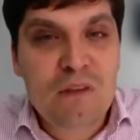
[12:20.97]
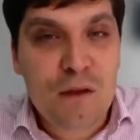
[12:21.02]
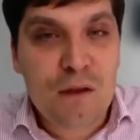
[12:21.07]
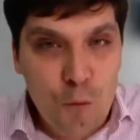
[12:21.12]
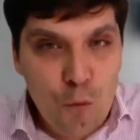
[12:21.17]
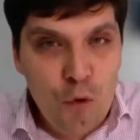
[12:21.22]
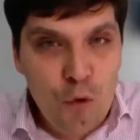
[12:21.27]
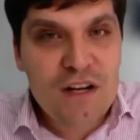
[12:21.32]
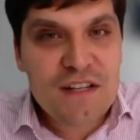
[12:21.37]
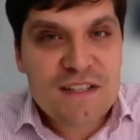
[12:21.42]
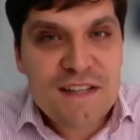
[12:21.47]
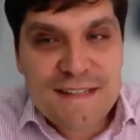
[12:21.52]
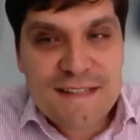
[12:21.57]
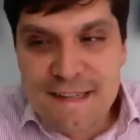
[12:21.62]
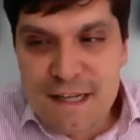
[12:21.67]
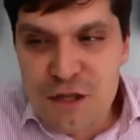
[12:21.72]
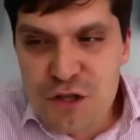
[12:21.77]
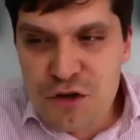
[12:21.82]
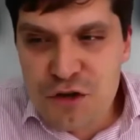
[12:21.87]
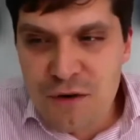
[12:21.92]
what is the
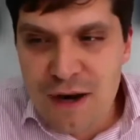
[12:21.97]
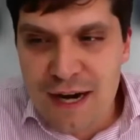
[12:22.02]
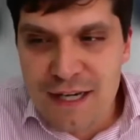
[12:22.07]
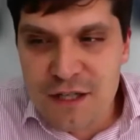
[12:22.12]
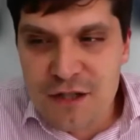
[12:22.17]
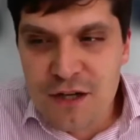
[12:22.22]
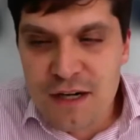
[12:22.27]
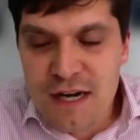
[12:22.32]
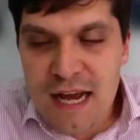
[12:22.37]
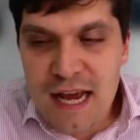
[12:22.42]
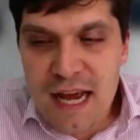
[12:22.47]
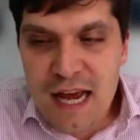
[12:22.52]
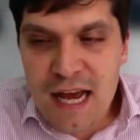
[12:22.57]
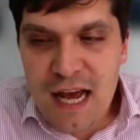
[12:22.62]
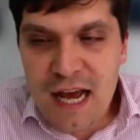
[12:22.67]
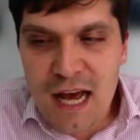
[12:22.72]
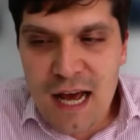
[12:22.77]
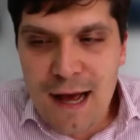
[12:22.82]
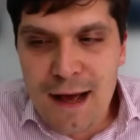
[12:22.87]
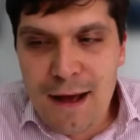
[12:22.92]
situation?
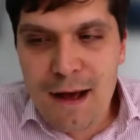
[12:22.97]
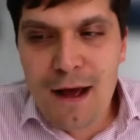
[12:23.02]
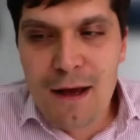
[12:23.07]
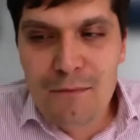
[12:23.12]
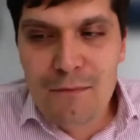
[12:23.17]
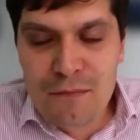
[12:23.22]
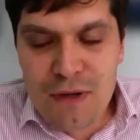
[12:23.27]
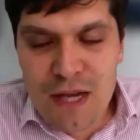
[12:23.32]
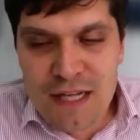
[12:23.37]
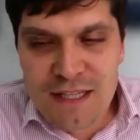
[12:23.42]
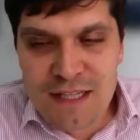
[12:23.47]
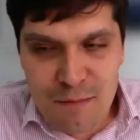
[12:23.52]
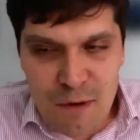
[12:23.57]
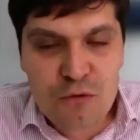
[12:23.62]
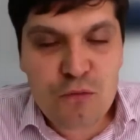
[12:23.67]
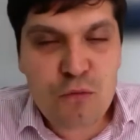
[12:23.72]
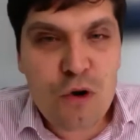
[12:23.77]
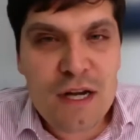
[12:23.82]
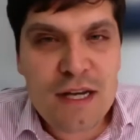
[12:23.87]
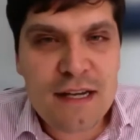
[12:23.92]
It's
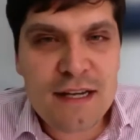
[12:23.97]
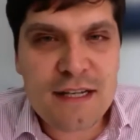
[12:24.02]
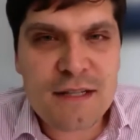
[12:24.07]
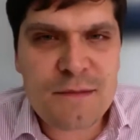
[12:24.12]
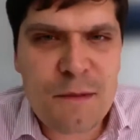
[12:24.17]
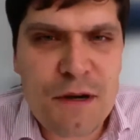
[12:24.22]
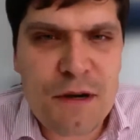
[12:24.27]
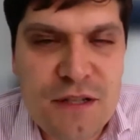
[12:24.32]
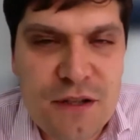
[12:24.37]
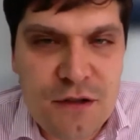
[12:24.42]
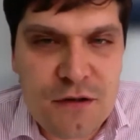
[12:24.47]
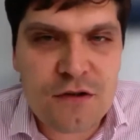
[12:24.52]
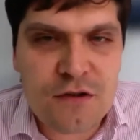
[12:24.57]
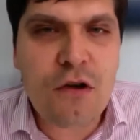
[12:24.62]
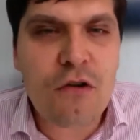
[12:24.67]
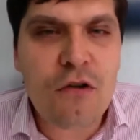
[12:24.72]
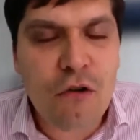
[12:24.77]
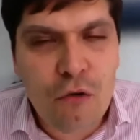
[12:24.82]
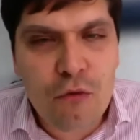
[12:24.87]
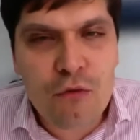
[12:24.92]
about work experience. It's
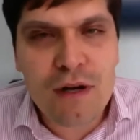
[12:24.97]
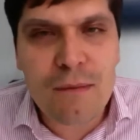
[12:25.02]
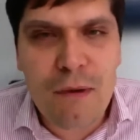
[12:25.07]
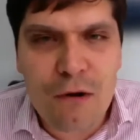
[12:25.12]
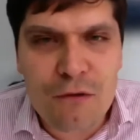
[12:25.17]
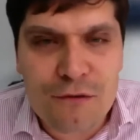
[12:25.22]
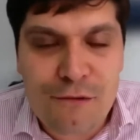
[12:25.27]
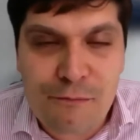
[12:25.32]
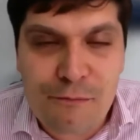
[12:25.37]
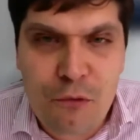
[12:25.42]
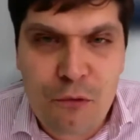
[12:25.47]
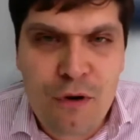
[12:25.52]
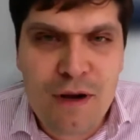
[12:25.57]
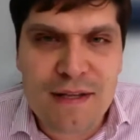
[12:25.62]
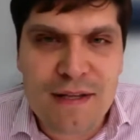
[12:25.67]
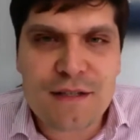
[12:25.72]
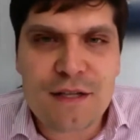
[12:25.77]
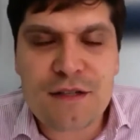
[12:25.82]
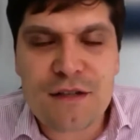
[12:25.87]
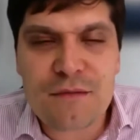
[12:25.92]
not only about the
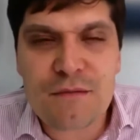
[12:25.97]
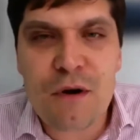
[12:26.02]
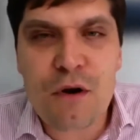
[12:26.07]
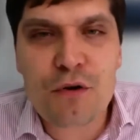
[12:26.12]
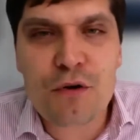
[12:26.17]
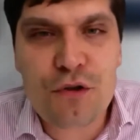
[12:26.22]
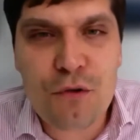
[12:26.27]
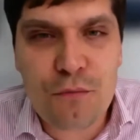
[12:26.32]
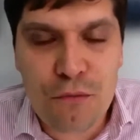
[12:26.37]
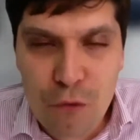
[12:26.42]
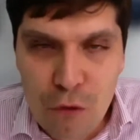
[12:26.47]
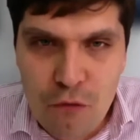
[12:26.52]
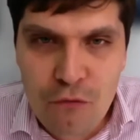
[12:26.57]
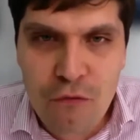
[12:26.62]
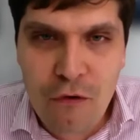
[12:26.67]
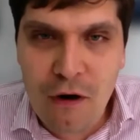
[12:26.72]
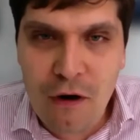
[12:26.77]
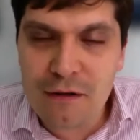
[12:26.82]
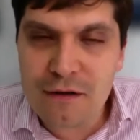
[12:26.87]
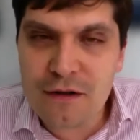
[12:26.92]
points, it's about your
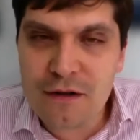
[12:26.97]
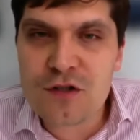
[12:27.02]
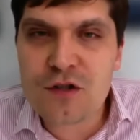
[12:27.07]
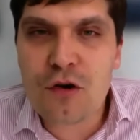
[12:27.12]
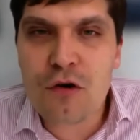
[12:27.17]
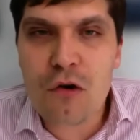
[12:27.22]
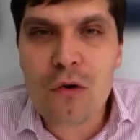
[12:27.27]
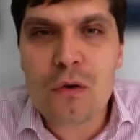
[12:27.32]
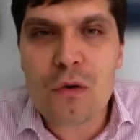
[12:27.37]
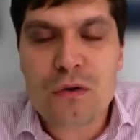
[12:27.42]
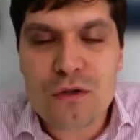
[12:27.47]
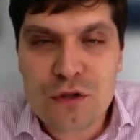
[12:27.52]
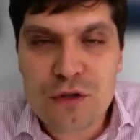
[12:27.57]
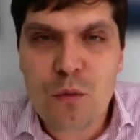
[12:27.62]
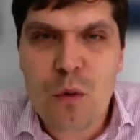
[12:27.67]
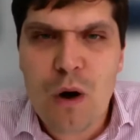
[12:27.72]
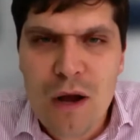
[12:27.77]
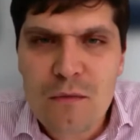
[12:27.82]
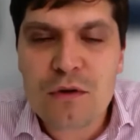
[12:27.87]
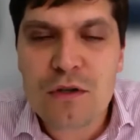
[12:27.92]
profile as a whole.
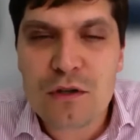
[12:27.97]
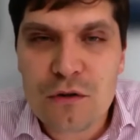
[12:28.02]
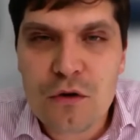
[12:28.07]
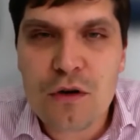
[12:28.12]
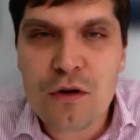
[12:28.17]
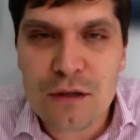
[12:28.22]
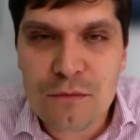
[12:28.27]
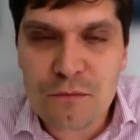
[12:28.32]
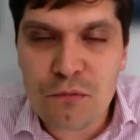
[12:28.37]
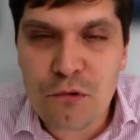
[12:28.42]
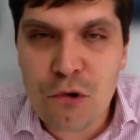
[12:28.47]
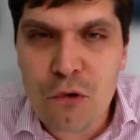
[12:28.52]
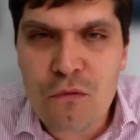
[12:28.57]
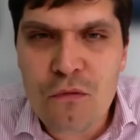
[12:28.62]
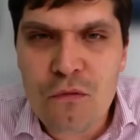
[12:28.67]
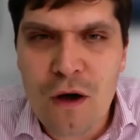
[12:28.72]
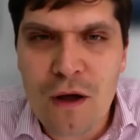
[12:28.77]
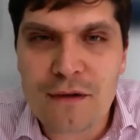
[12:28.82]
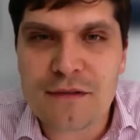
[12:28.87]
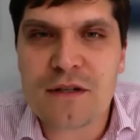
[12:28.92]
So I would look at
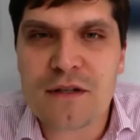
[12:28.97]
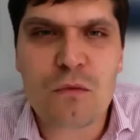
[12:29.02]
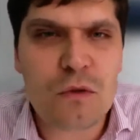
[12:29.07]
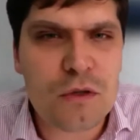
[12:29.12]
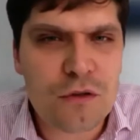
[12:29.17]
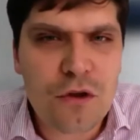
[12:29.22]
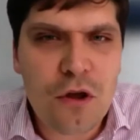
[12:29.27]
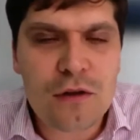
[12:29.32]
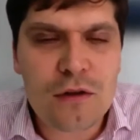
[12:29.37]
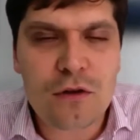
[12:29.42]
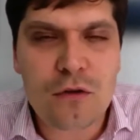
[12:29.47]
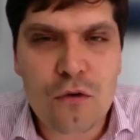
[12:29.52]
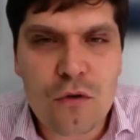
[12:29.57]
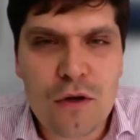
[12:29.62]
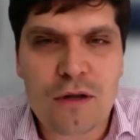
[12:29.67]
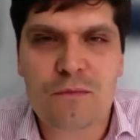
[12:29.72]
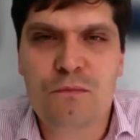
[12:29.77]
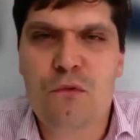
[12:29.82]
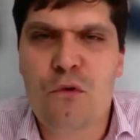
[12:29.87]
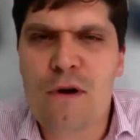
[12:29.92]
profiles. I would not look
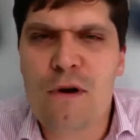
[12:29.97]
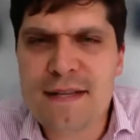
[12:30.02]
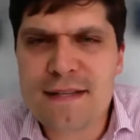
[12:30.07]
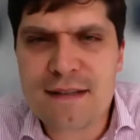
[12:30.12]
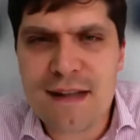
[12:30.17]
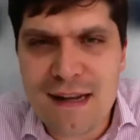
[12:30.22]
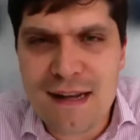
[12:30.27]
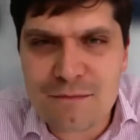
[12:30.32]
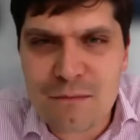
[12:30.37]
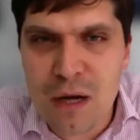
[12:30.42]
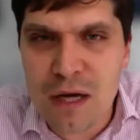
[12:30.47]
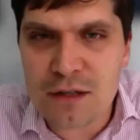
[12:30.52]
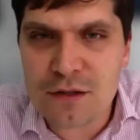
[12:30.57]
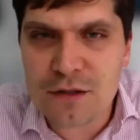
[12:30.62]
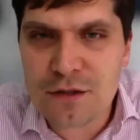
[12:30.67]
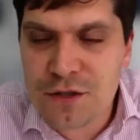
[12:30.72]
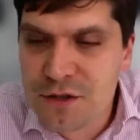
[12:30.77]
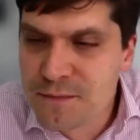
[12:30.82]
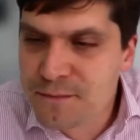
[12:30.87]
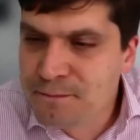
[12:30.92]
at points that
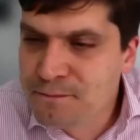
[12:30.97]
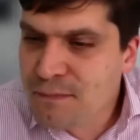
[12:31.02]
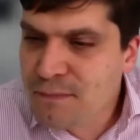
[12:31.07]
much.